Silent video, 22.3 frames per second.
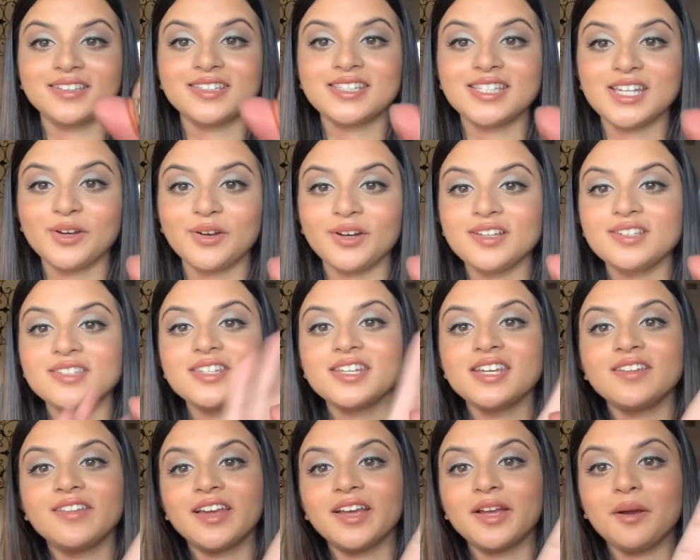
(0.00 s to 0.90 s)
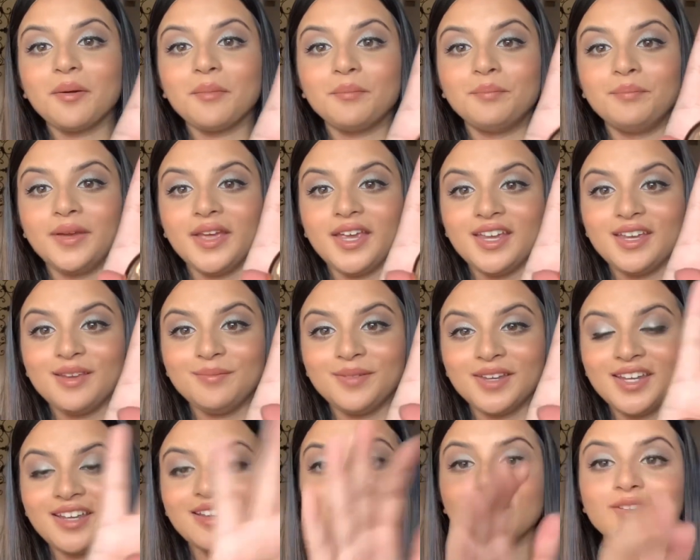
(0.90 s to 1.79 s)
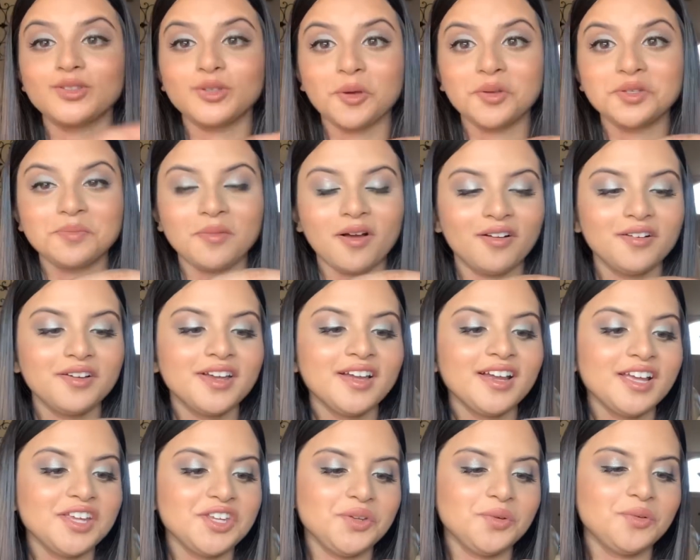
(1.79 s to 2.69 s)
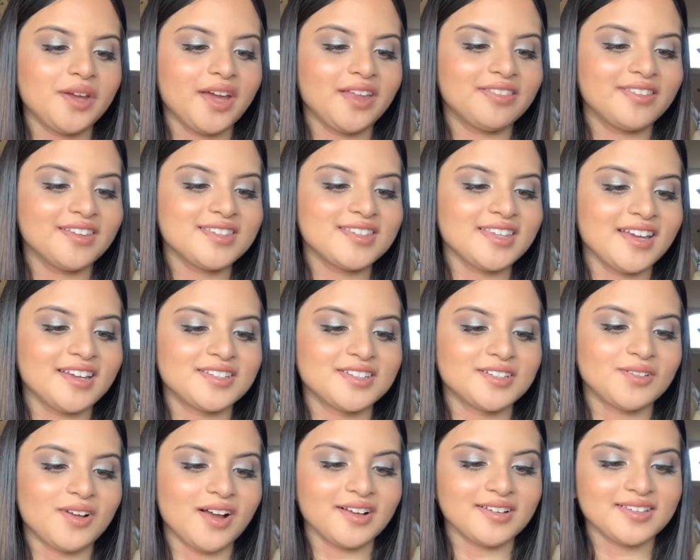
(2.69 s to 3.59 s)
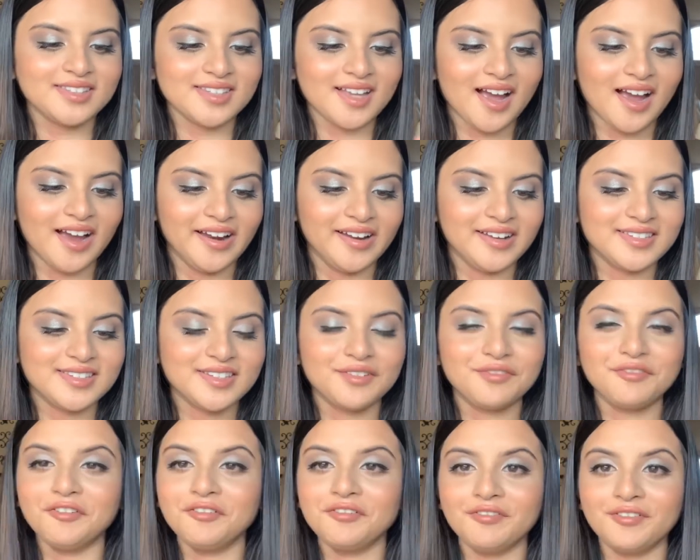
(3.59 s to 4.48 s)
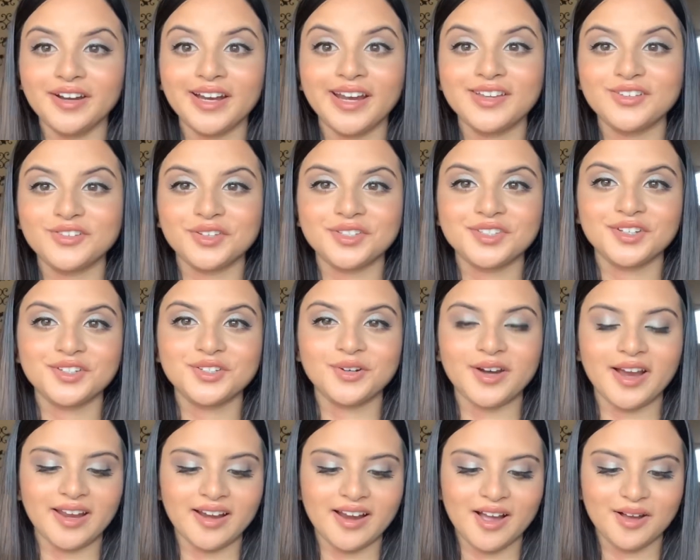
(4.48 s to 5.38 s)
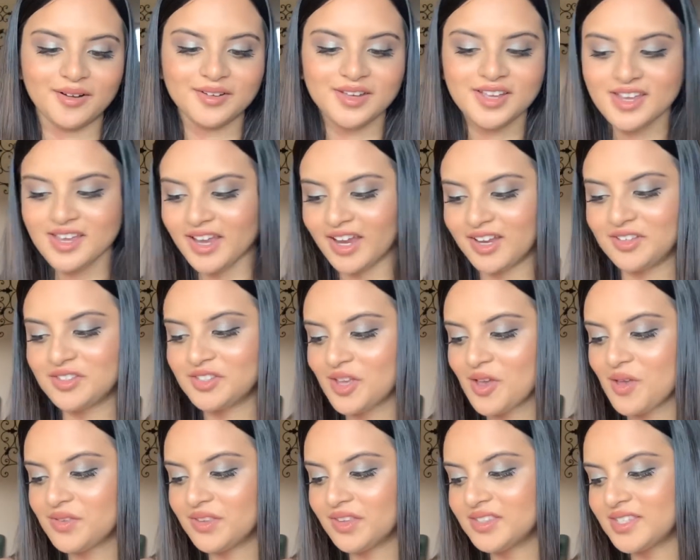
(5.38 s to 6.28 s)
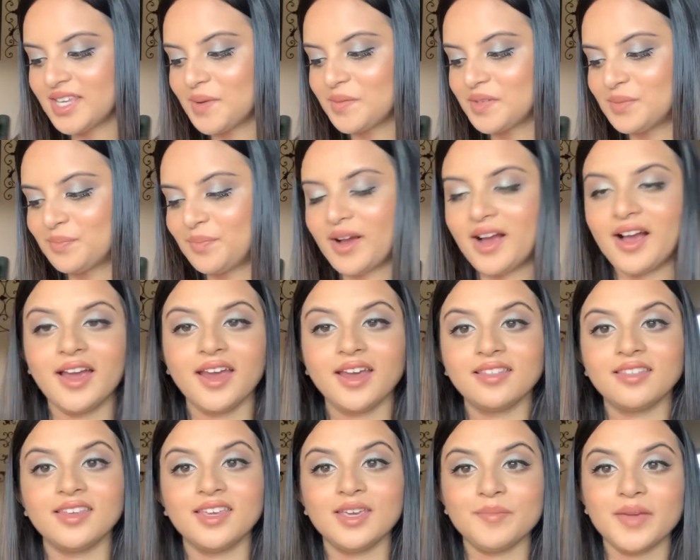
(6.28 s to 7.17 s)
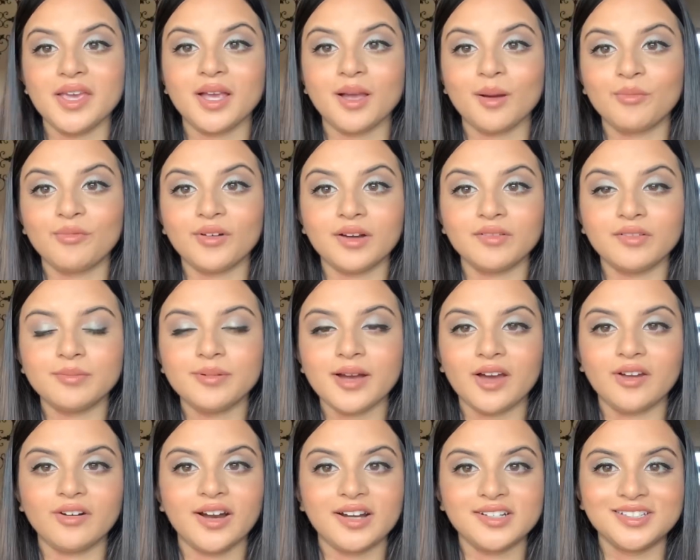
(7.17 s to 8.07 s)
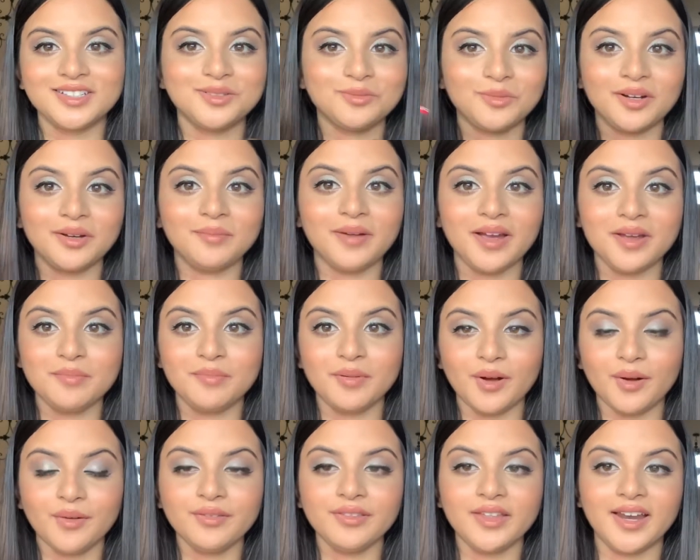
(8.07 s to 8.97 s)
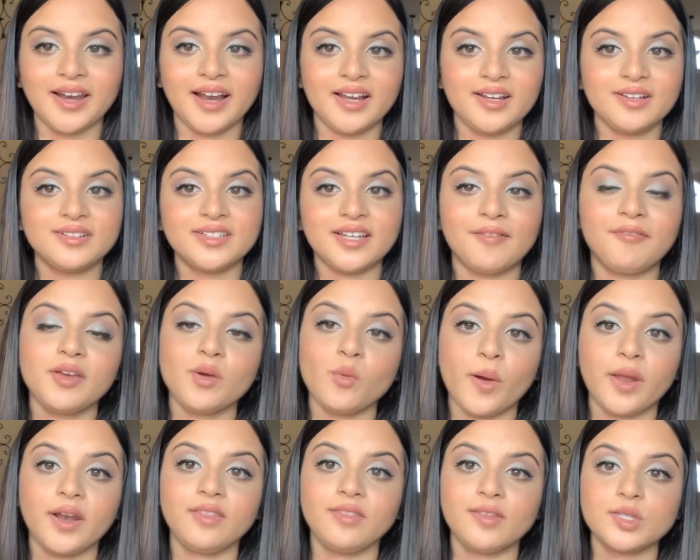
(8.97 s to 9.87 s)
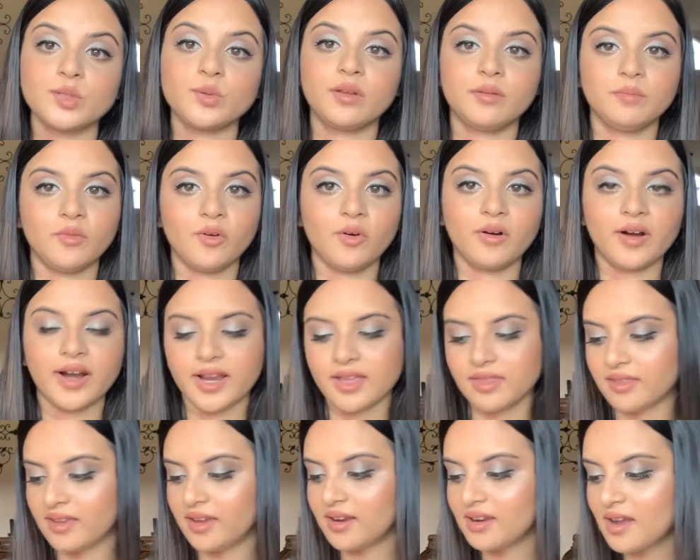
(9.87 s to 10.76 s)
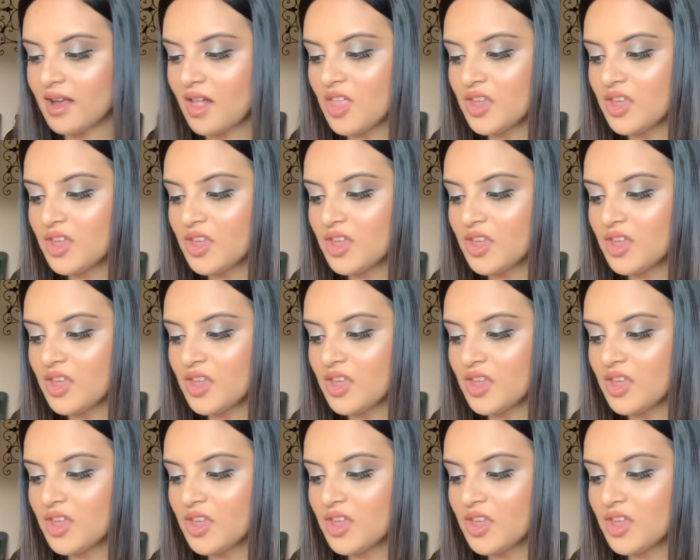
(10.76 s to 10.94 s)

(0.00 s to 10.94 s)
Seriously, like baby. It's so small. You get this like deluxe size for free just to try it out. And so since I was buying the Makeup Forever powder, I didn't want to buy both, and I definitely wanted this one more, I think.